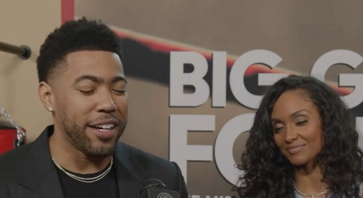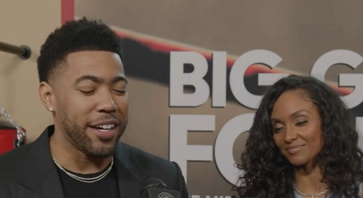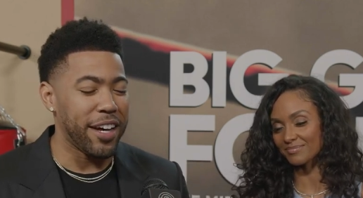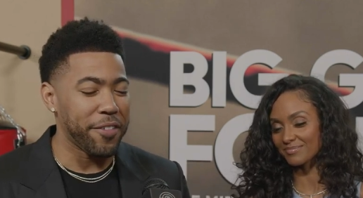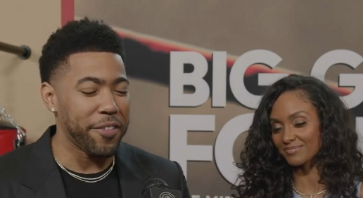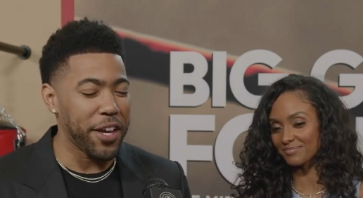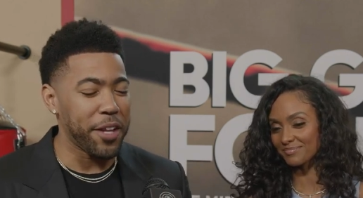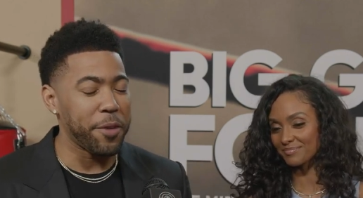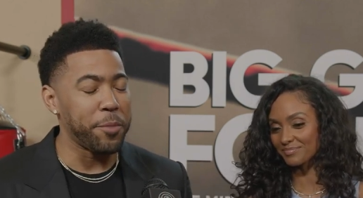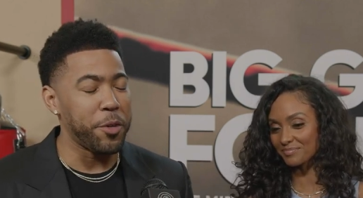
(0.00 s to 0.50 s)
Speaker 1: I,
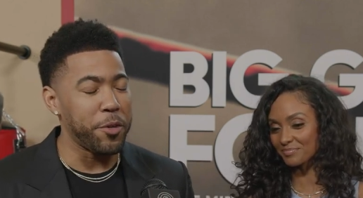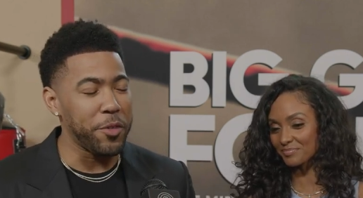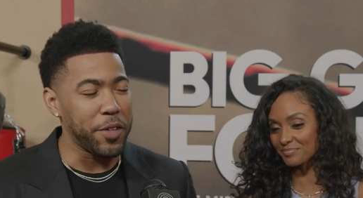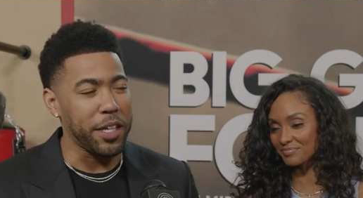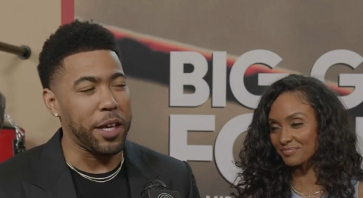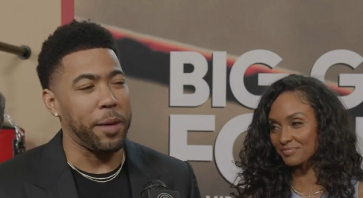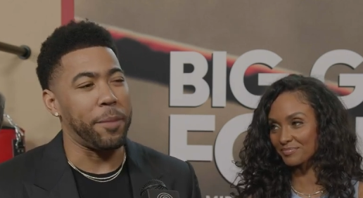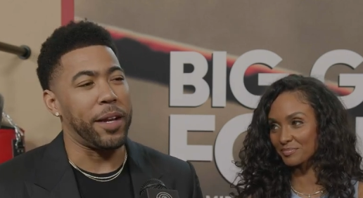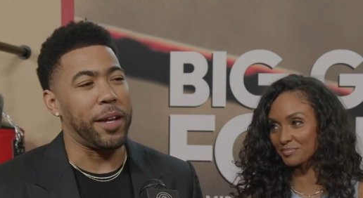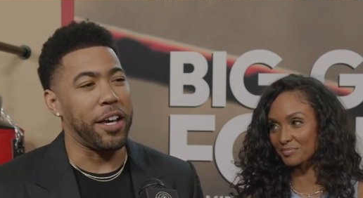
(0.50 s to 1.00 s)
I've got a movie
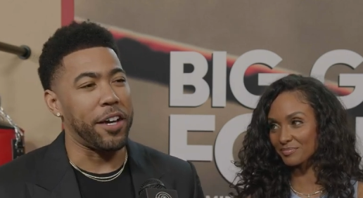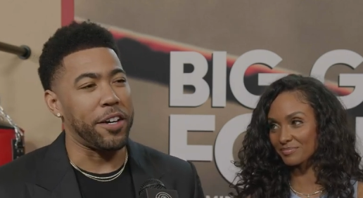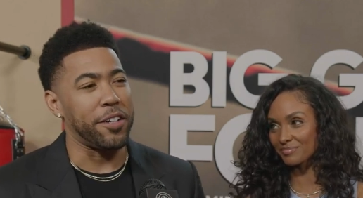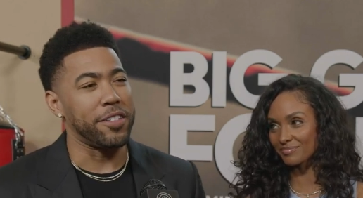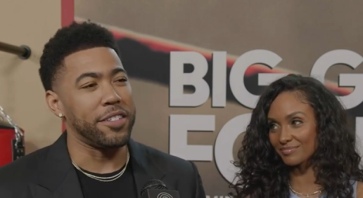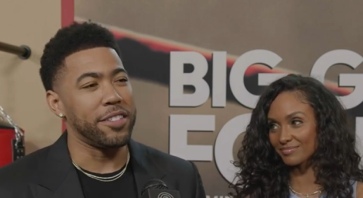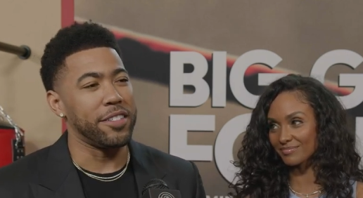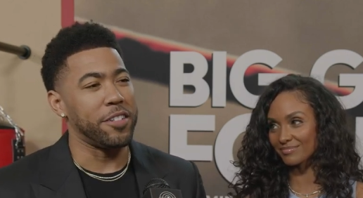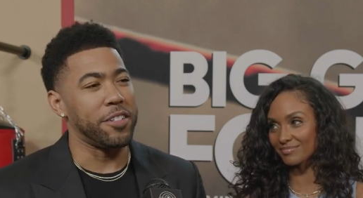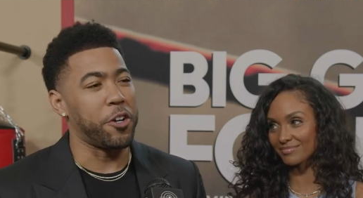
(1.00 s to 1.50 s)
coming
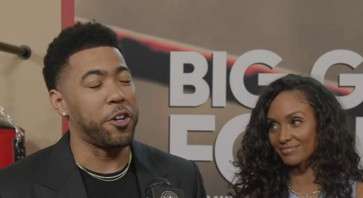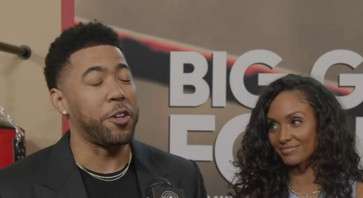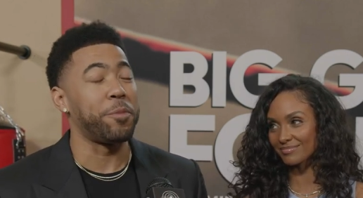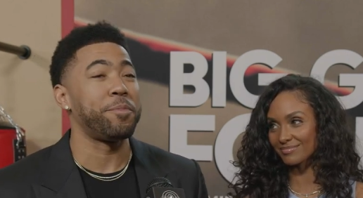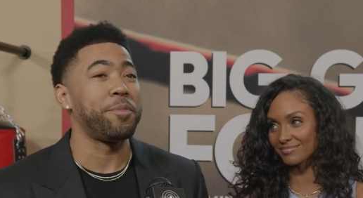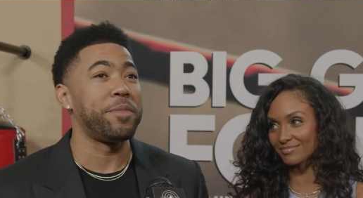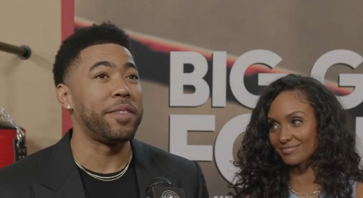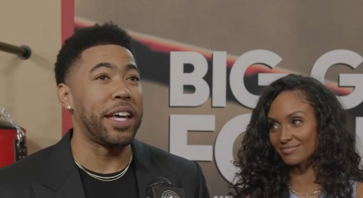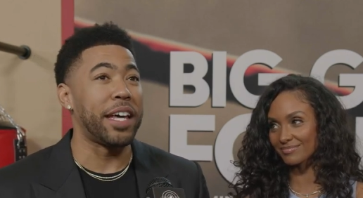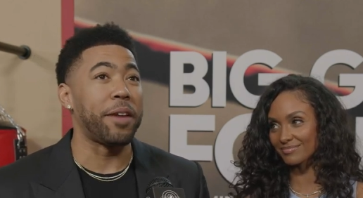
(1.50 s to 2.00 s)
out, or
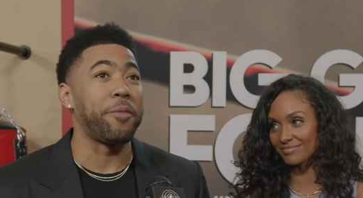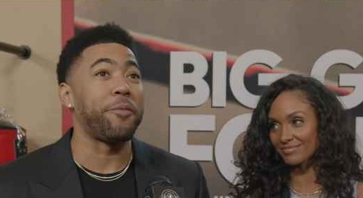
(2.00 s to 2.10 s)
that